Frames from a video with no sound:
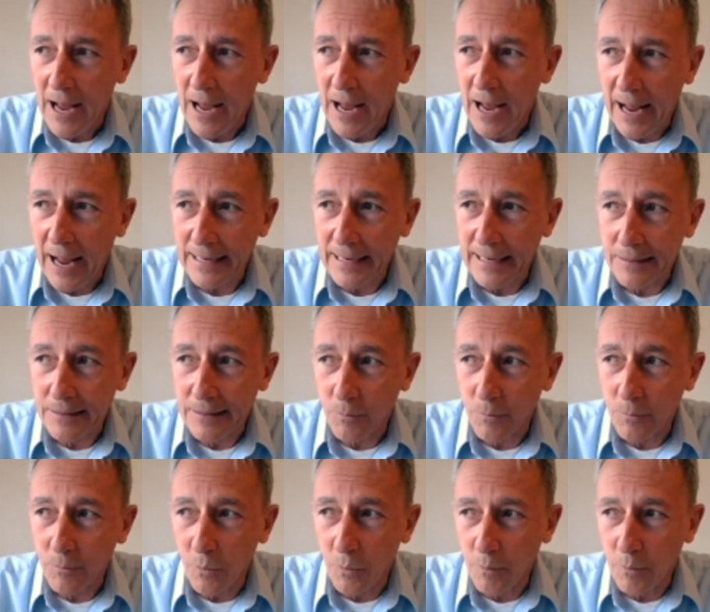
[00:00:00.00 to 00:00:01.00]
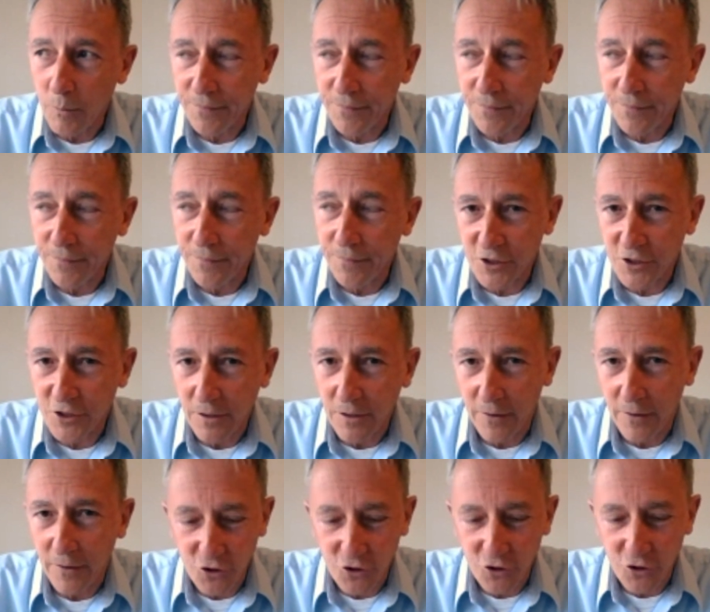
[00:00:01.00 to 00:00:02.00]
And we were finishing off
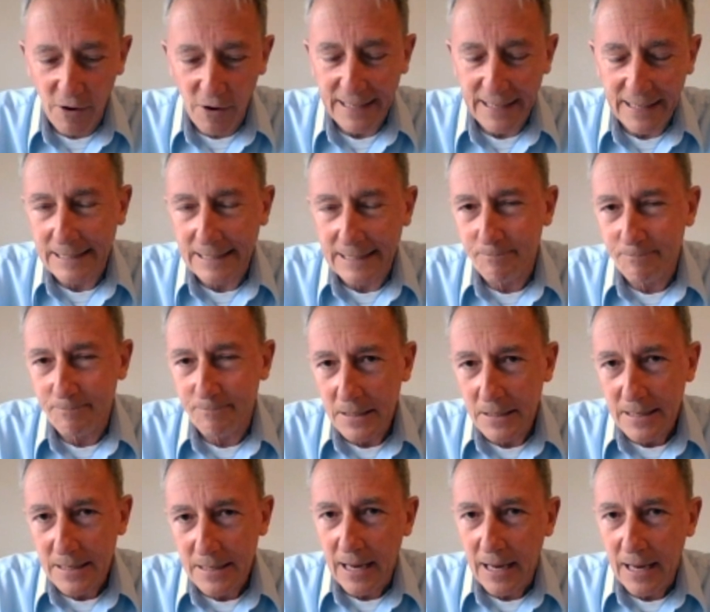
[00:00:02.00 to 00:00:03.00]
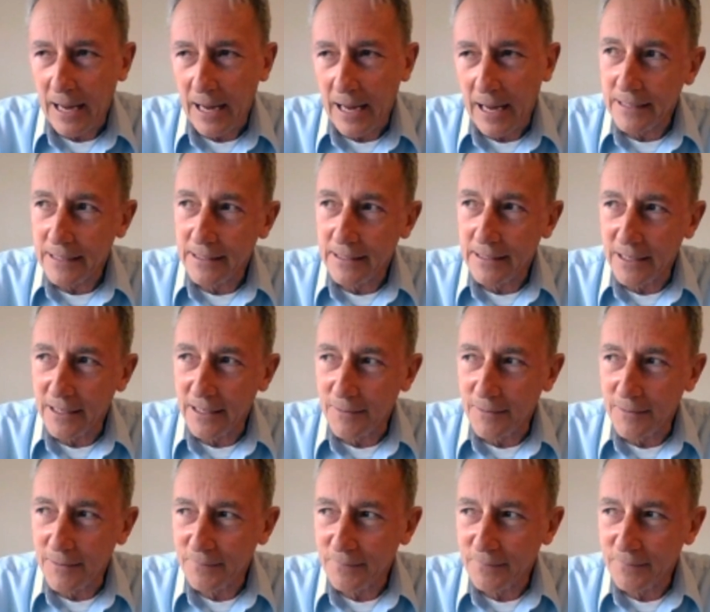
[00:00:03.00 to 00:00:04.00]
our training, and
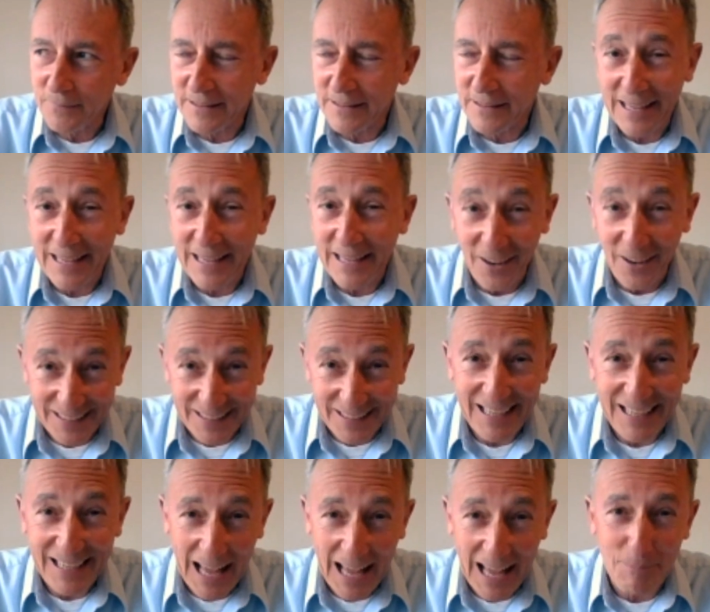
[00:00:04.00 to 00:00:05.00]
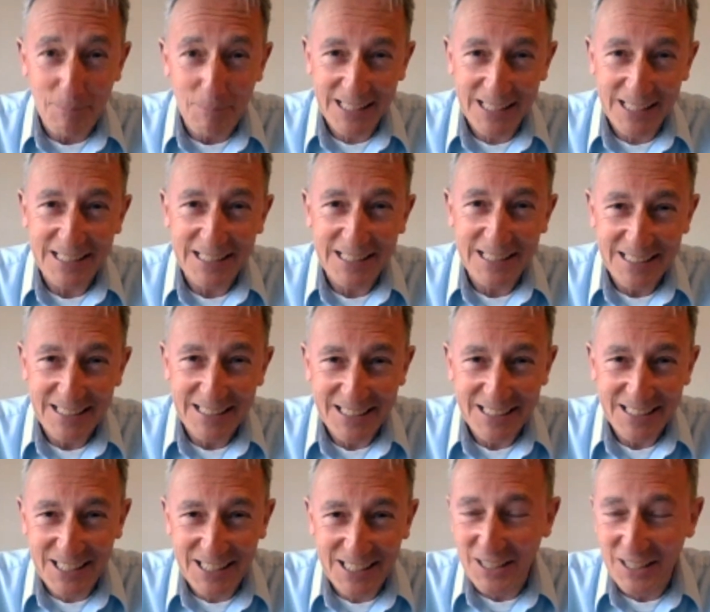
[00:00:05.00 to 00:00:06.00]
the airline collapsed.
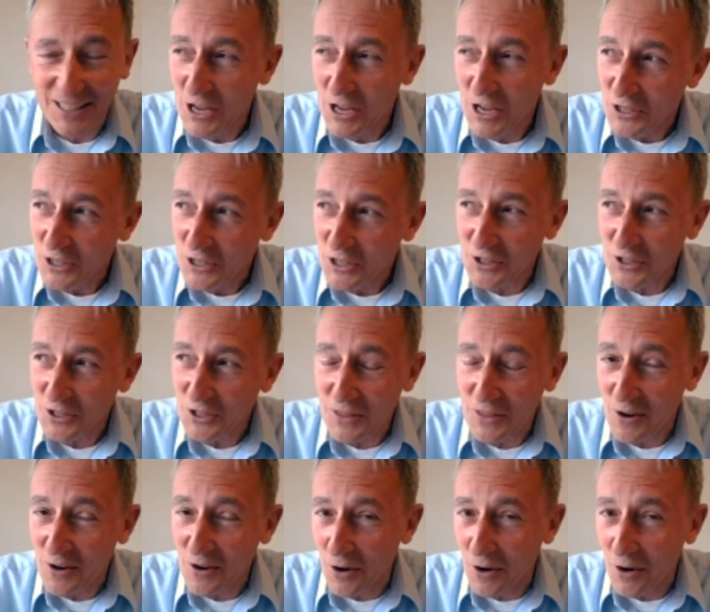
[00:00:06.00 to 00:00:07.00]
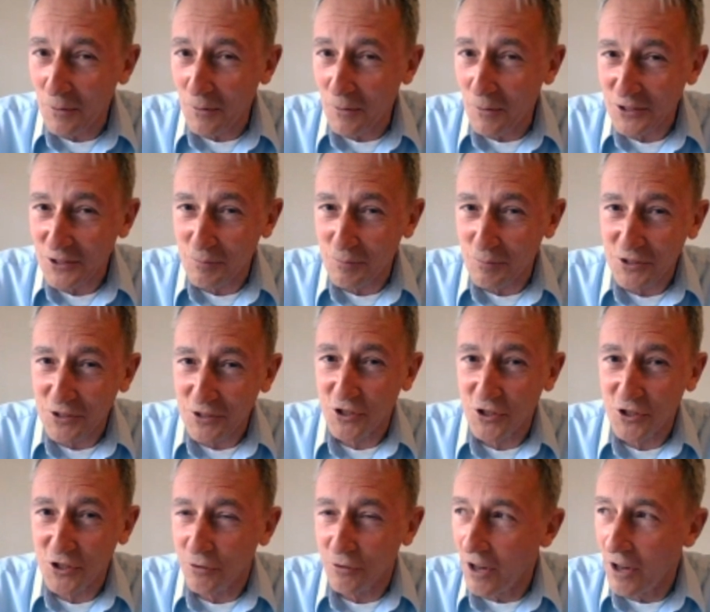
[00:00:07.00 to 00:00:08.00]
So there I was with
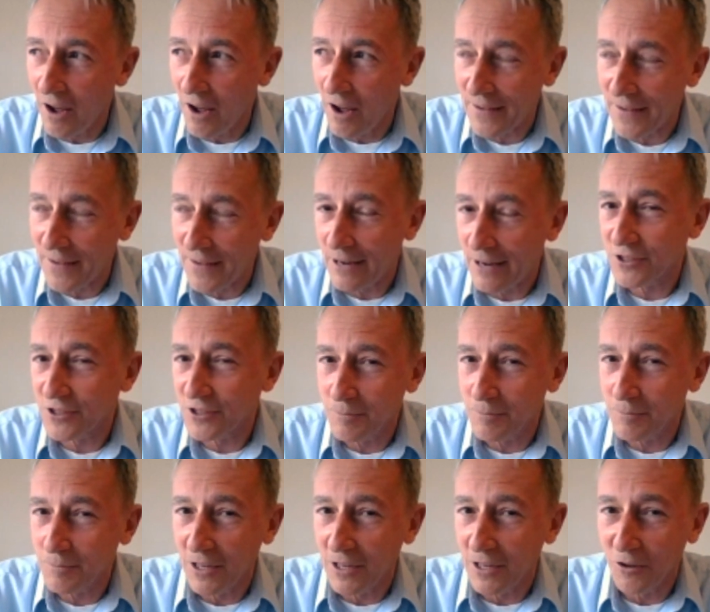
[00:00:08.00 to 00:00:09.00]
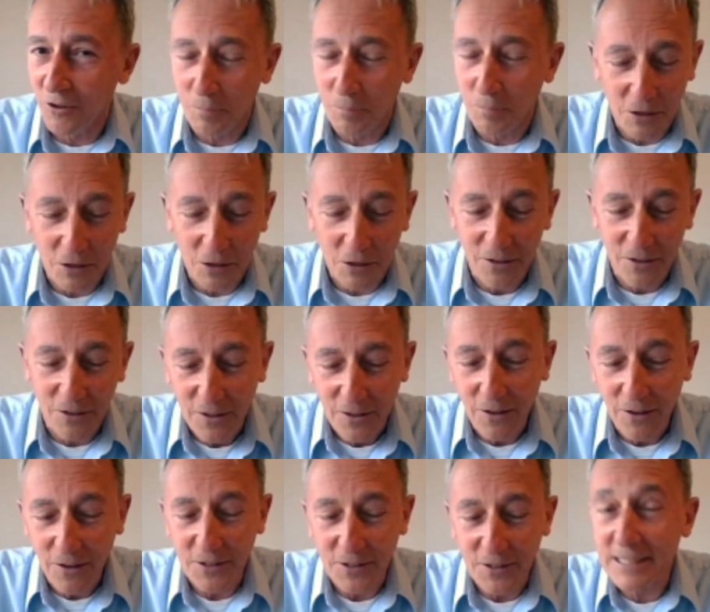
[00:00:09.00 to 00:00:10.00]
2.5 hours in my logbook
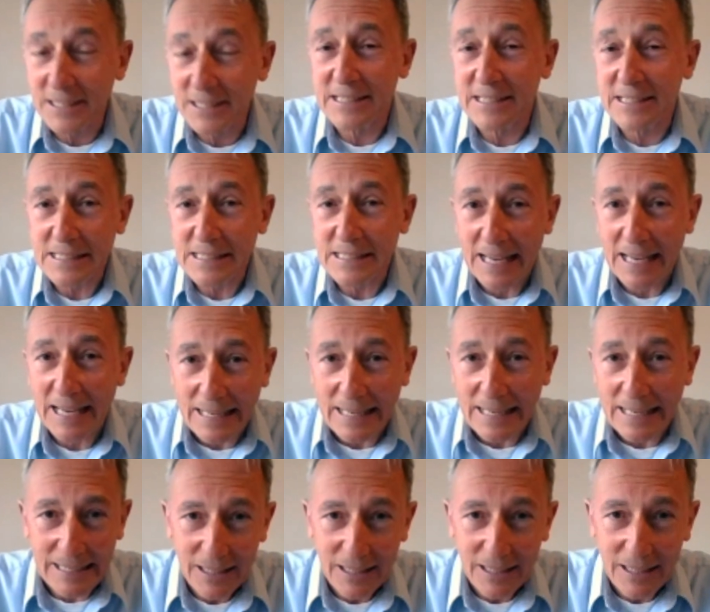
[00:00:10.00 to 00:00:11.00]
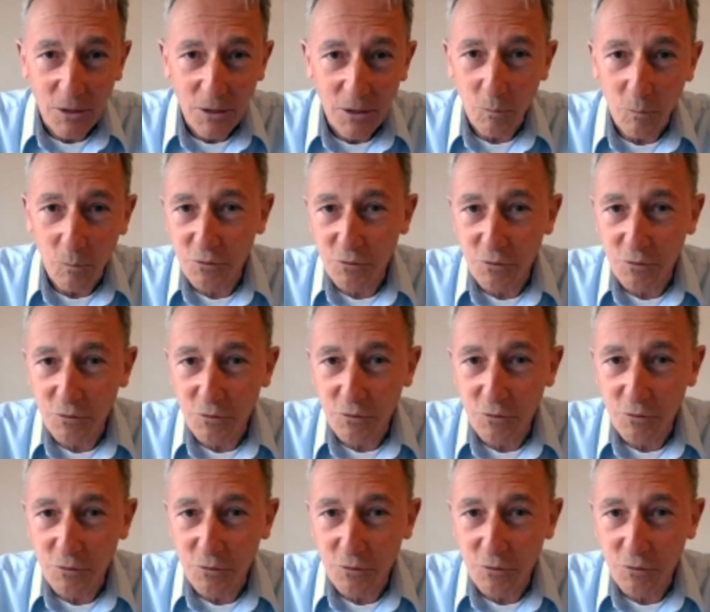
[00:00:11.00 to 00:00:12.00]
on a DC-10, which was
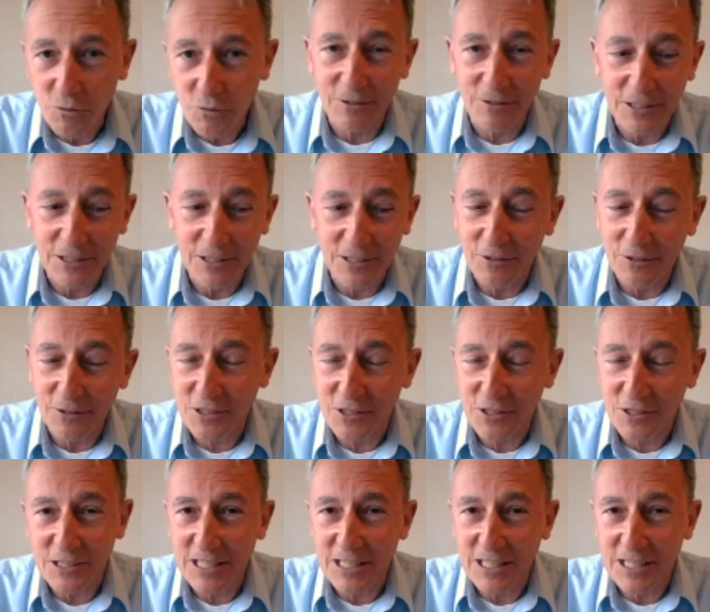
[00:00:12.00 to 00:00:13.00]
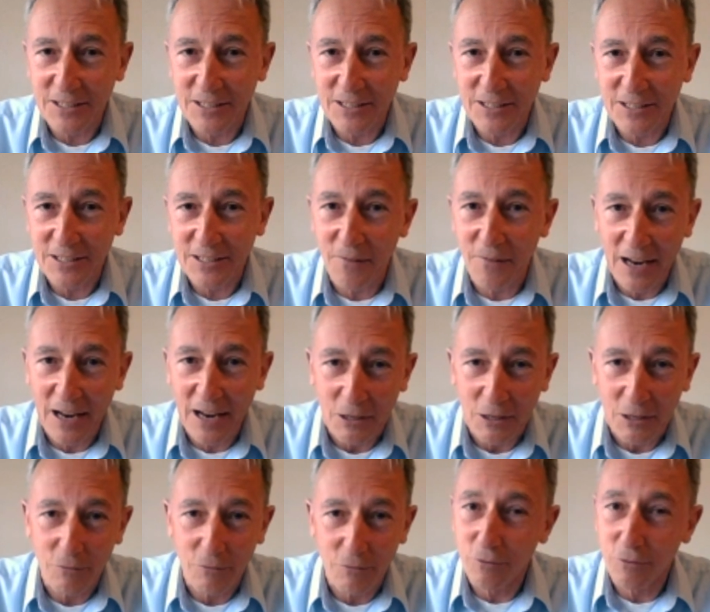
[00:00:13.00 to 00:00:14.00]
absolutely useless, had no
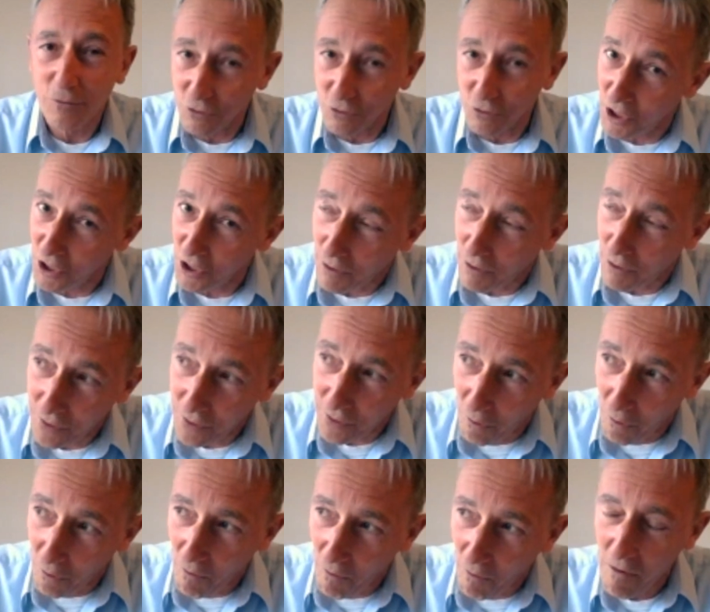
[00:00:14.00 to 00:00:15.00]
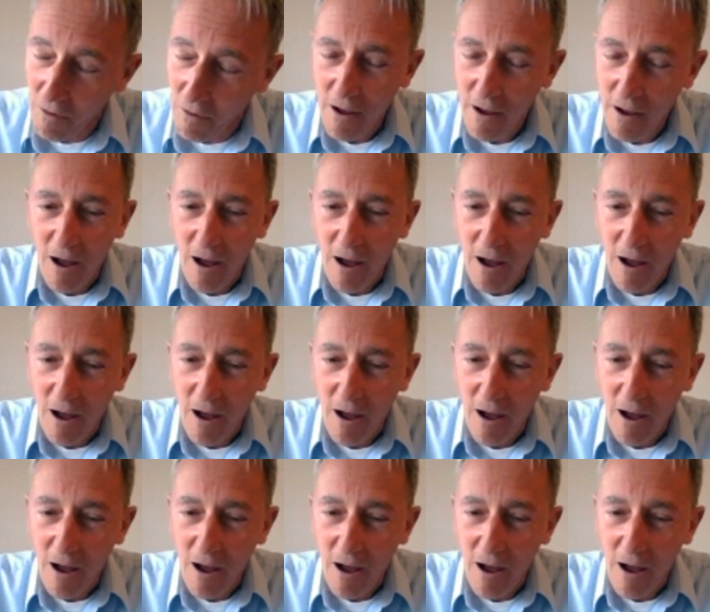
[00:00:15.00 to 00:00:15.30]
value, or so I thought.